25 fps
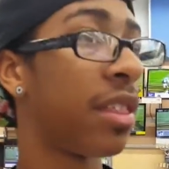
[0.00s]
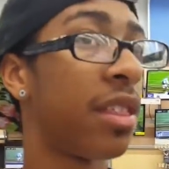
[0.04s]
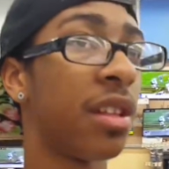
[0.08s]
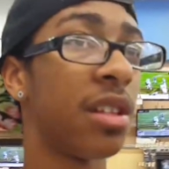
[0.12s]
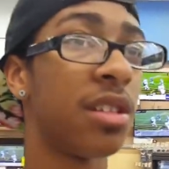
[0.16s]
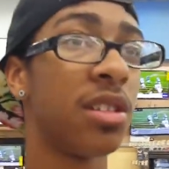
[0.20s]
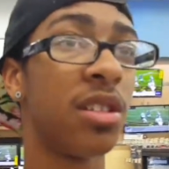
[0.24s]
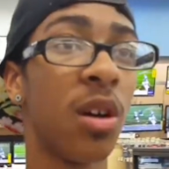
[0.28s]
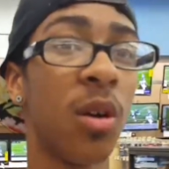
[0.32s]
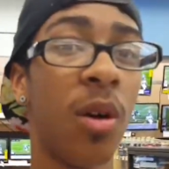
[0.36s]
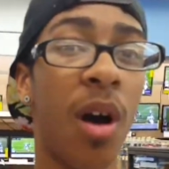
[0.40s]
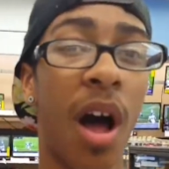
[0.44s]

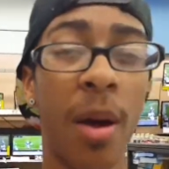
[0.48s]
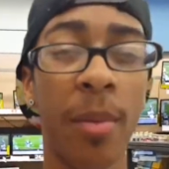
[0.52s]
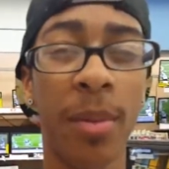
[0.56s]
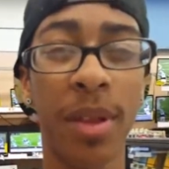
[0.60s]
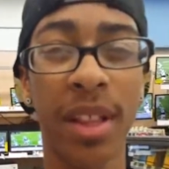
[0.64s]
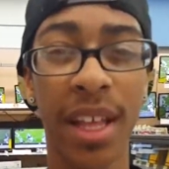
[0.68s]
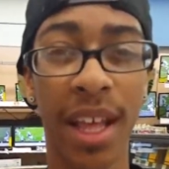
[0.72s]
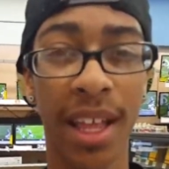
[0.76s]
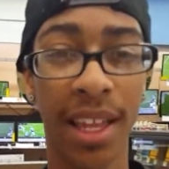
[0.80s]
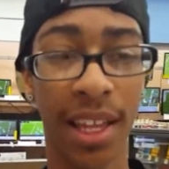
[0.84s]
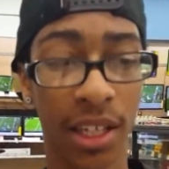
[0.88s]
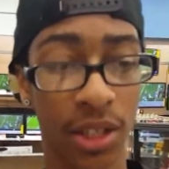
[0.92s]
So I'm in
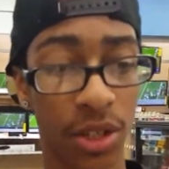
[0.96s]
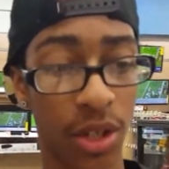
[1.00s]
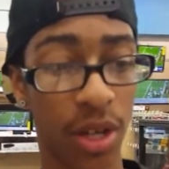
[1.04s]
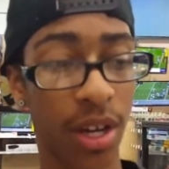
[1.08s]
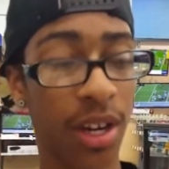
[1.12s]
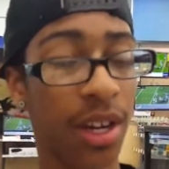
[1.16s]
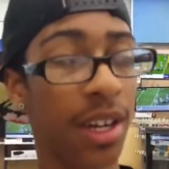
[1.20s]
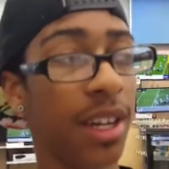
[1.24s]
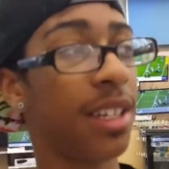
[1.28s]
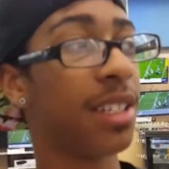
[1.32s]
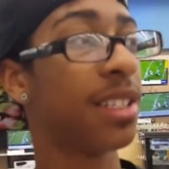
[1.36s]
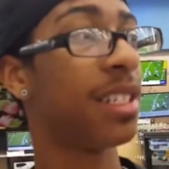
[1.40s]
the
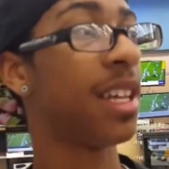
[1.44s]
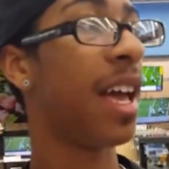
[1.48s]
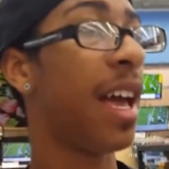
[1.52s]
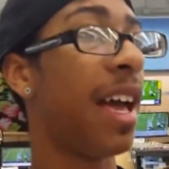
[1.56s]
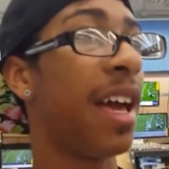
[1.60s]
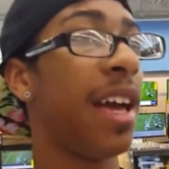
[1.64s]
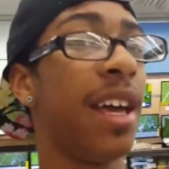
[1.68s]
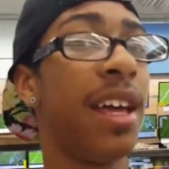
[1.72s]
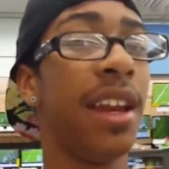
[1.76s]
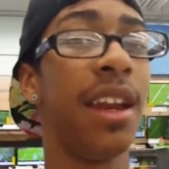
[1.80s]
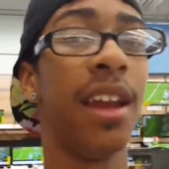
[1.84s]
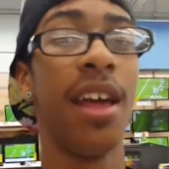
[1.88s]
electronics,
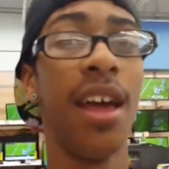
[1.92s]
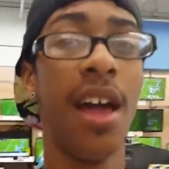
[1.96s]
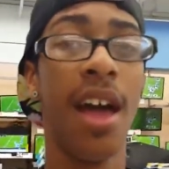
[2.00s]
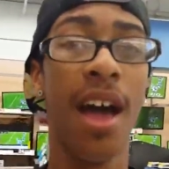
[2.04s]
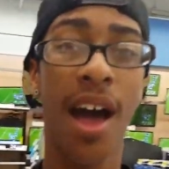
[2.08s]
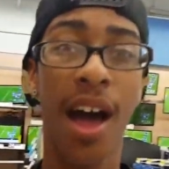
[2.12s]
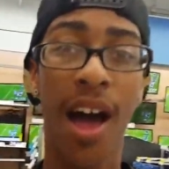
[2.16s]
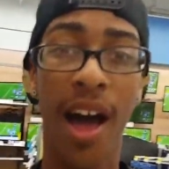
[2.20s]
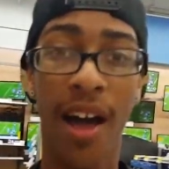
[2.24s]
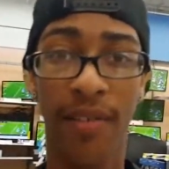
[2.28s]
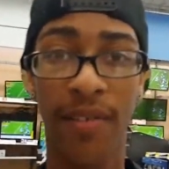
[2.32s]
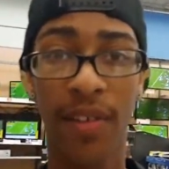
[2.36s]
and
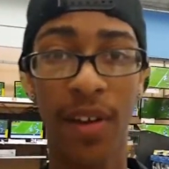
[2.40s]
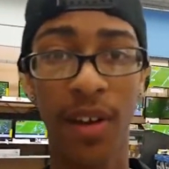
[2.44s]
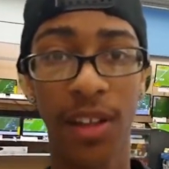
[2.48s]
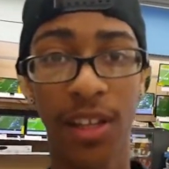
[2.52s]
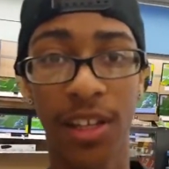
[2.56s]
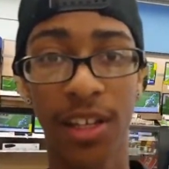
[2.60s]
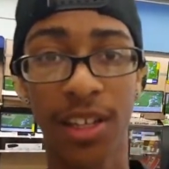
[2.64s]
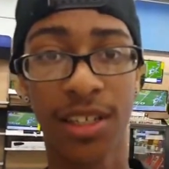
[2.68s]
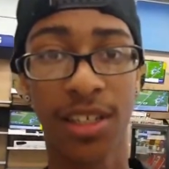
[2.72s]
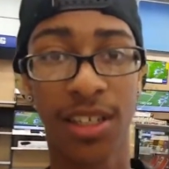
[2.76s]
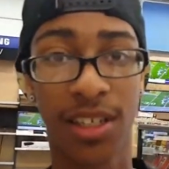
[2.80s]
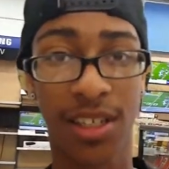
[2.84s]
I found
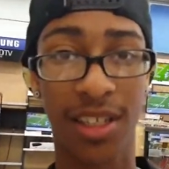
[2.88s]
this.